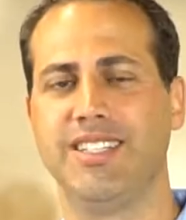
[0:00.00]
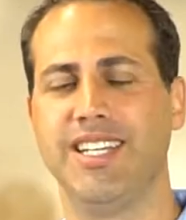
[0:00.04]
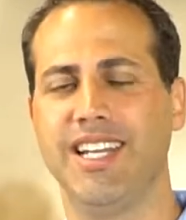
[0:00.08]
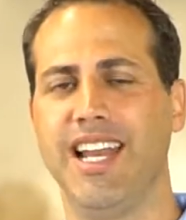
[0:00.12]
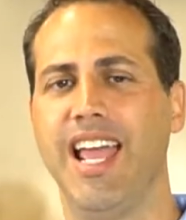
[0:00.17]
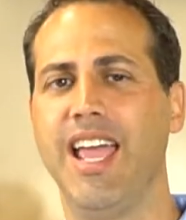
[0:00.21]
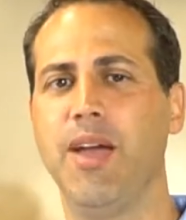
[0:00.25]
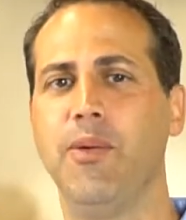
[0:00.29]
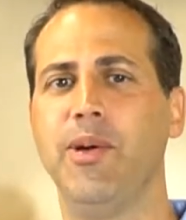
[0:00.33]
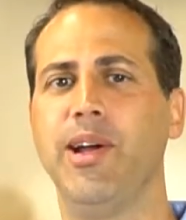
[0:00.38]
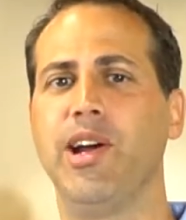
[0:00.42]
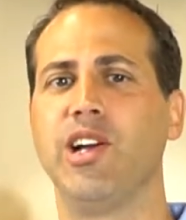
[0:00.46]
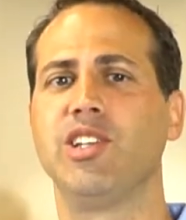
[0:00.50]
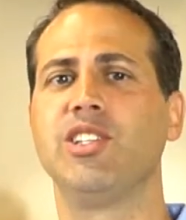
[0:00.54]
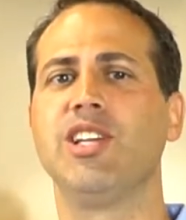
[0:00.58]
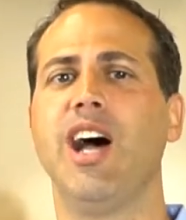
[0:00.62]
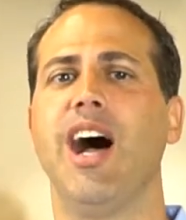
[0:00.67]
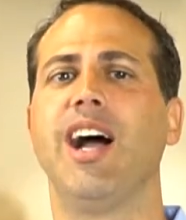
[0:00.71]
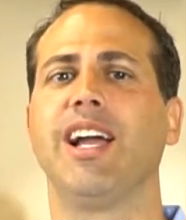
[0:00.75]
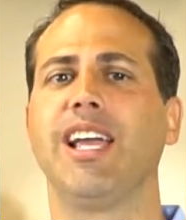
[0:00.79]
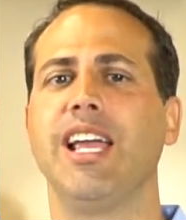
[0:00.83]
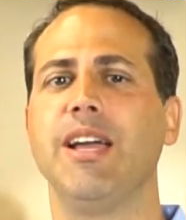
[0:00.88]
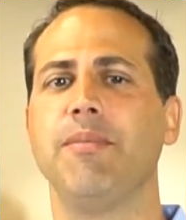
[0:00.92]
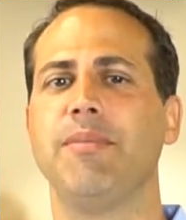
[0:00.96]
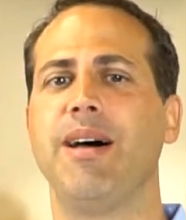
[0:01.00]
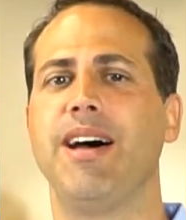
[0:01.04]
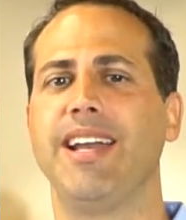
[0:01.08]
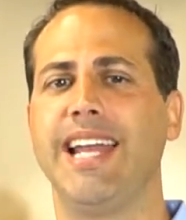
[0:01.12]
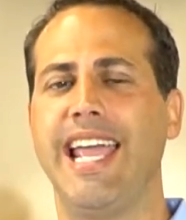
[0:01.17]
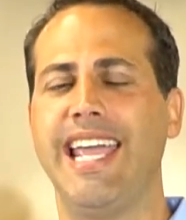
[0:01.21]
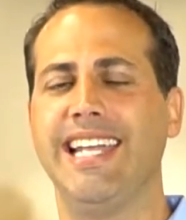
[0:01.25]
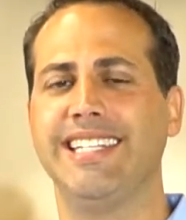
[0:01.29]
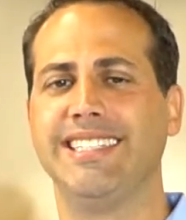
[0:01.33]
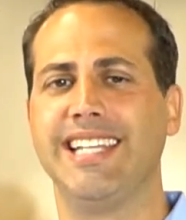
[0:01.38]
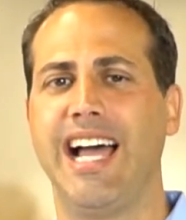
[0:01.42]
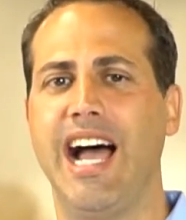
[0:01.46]
today we are talking about
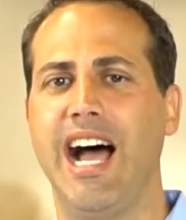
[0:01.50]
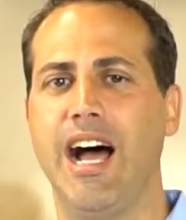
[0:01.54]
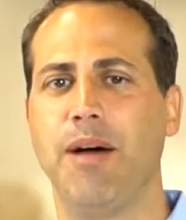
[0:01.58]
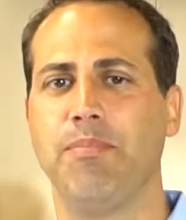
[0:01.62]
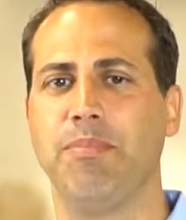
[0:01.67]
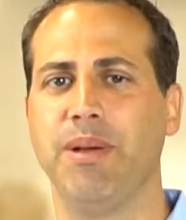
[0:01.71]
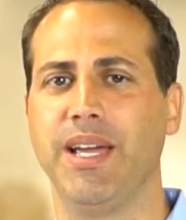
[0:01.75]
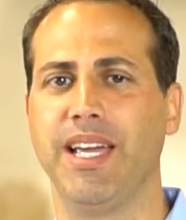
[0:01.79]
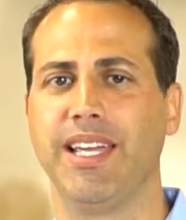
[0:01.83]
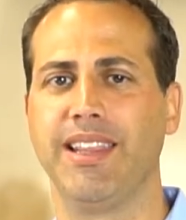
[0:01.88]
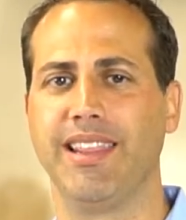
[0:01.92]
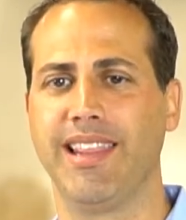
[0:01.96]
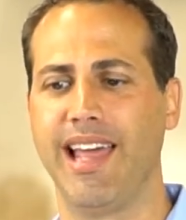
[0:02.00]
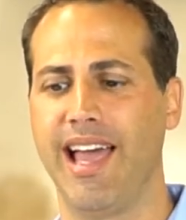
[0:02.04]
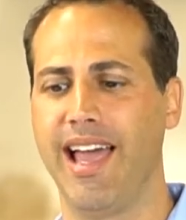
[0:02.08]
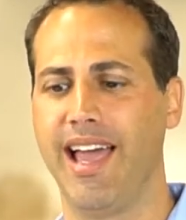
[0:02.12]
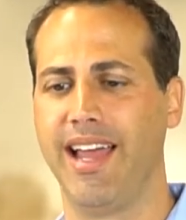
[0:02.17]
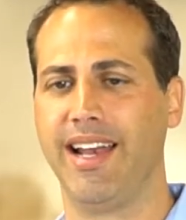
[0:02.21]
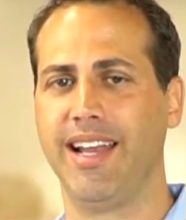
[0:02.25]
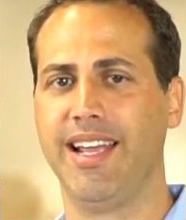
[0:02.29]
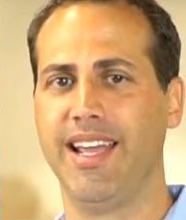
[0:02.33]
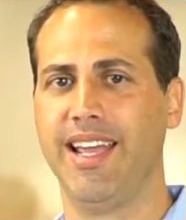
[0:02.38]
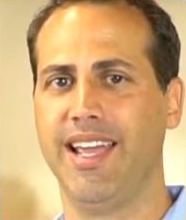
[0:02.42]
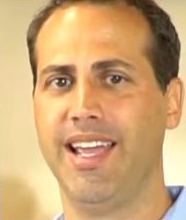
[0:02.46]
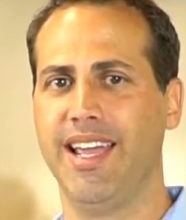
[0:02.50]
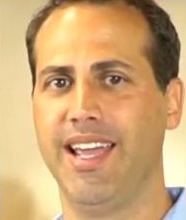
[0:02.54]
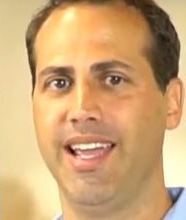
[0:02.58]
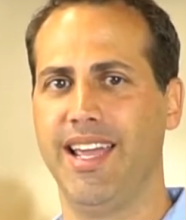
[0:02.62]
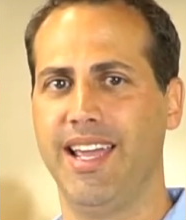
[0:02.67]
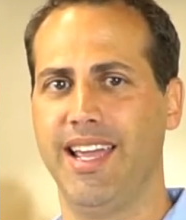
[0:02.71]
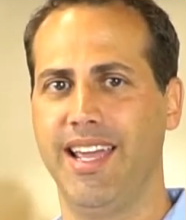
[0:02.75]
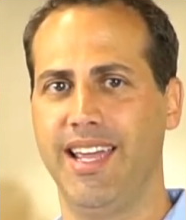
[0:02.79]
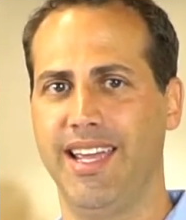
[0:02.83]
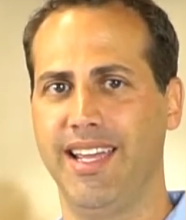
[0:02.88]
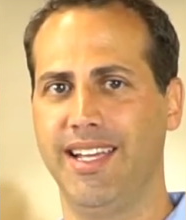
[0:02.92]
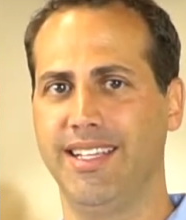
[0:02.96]
a topic that
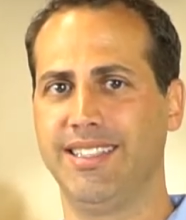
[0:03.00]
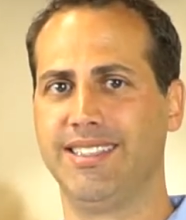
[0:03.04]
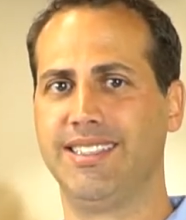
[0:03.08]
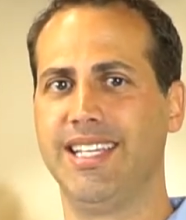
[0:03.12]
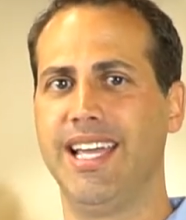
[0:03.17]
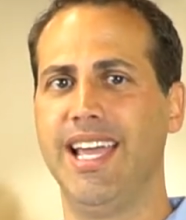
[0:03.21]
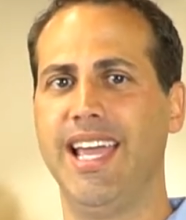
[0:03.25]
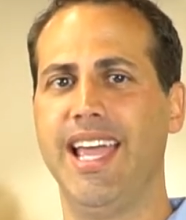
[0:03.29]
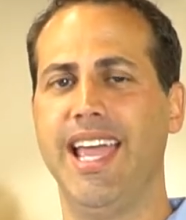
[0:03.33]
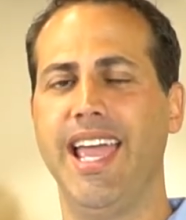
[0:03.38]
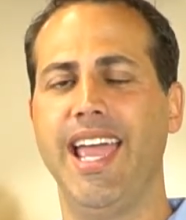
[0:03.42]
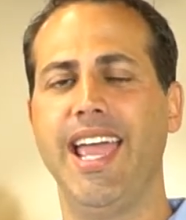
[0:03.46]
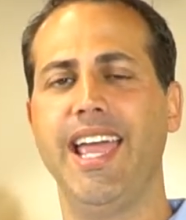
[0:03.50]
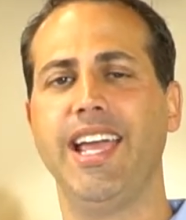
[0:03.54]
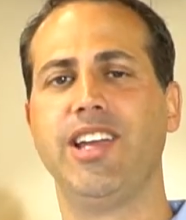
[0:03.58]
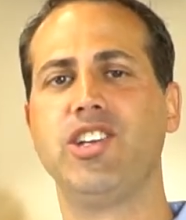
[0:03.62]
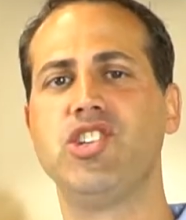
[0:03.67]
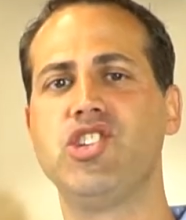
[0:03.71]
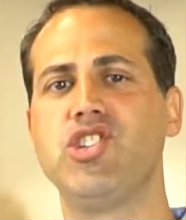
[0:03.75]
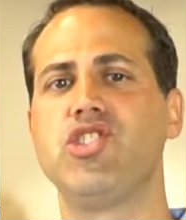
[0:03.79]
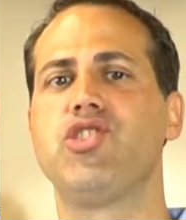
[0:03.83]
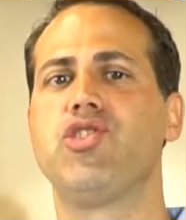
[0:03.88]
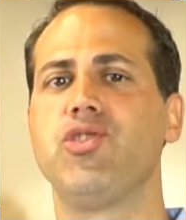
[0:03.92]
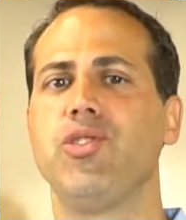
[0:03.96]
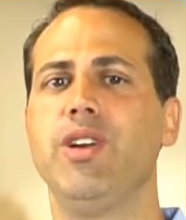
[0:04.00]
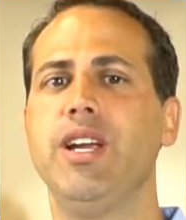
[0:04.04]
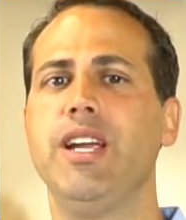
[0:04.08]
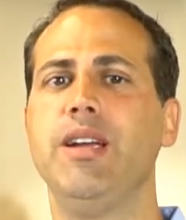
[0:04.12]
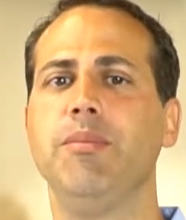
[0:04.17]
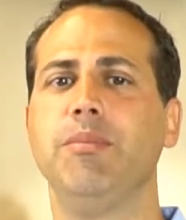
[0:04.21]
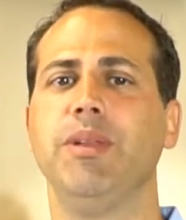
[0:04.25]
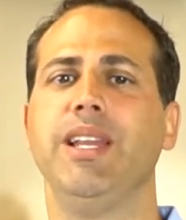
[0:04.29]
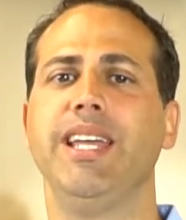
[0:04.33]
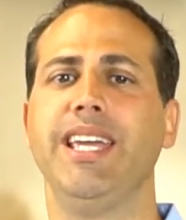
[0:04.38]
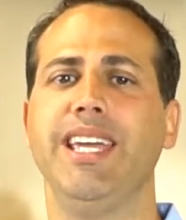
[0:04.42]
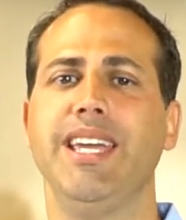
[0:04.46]
is
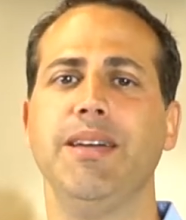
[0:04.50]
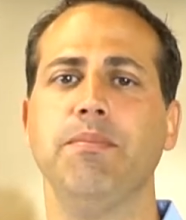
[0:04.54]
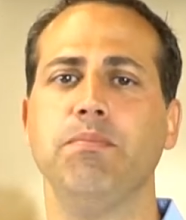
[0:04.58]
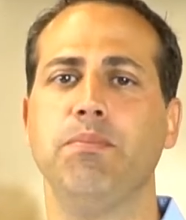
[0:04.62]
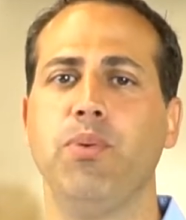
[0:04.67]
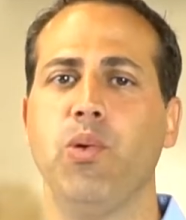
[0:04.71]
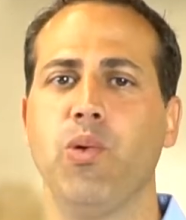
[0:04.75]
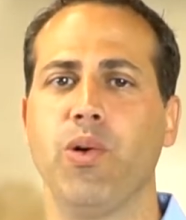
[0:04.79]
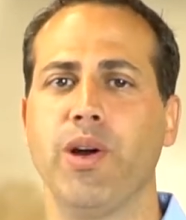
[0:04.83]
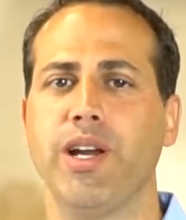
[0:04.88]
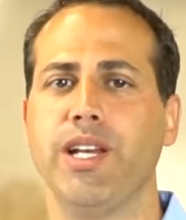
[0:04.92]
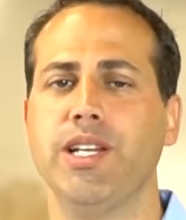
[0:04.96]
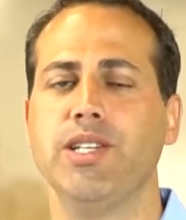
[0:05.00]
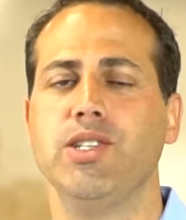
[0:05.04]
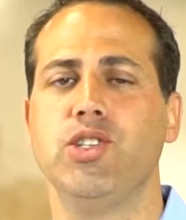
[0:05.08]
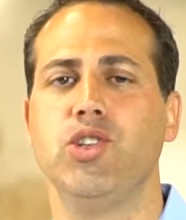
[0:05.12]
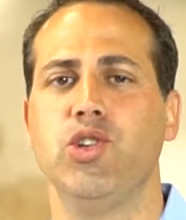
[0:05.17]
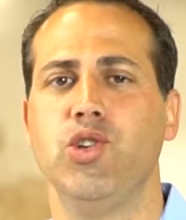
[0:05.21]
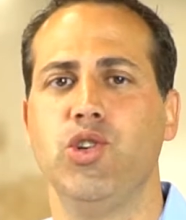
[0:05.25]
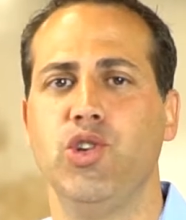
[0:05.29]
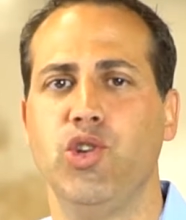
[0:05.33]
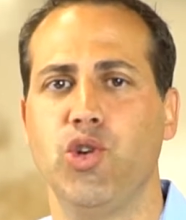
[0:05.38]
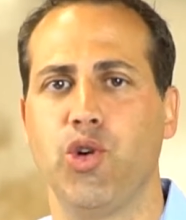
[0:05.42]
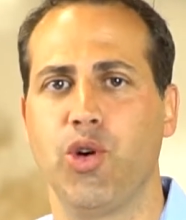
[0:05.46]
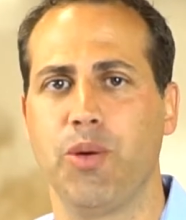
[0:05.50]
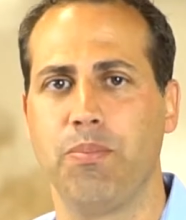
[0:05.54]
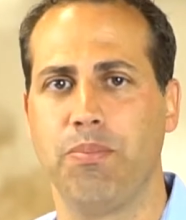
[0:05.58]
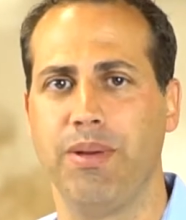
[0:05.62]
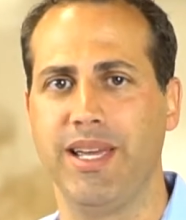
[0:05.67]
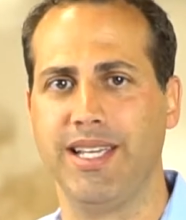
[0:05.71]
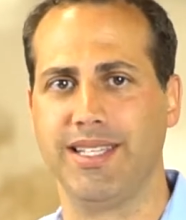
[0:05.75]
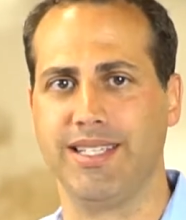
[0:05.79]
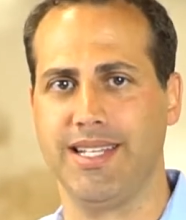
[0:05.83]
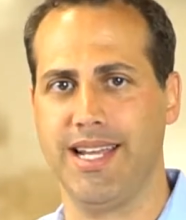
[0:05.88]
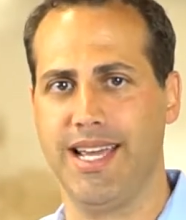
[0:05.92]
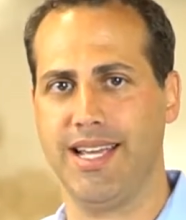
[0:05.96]
extremely important to your
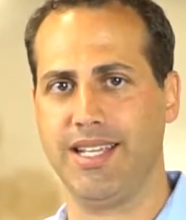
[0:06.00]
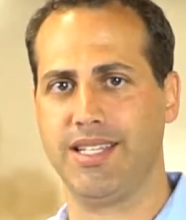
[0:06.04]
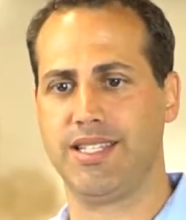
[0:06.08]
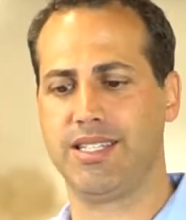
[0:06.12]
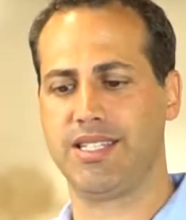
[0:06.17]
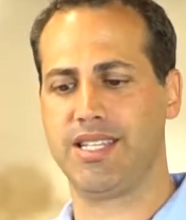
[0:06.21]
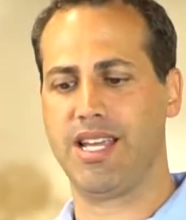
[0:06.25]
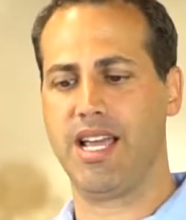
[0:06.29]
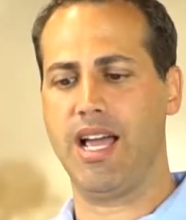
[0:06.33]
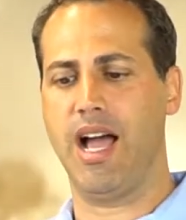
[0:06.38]
business.